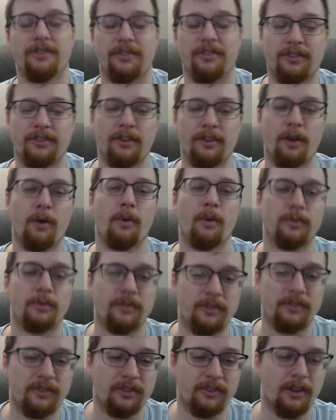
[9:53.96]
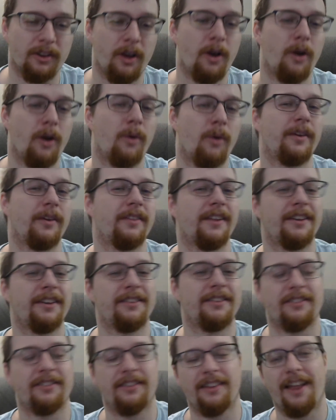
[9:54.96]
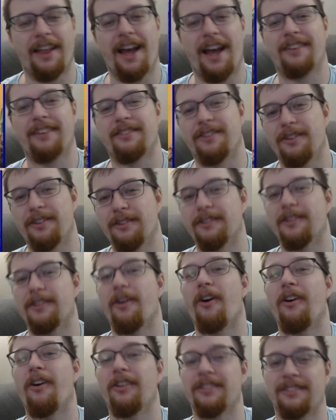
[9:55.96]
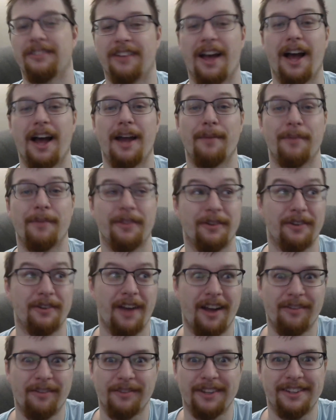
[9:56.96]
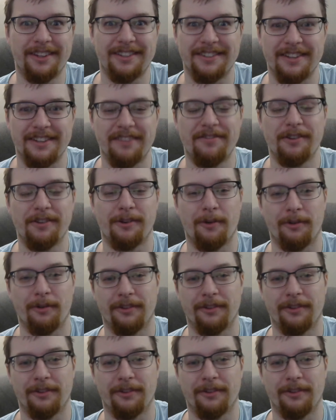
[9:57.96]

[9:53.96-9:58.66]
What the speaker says: so slow and they just last a long time and they're not really difficult.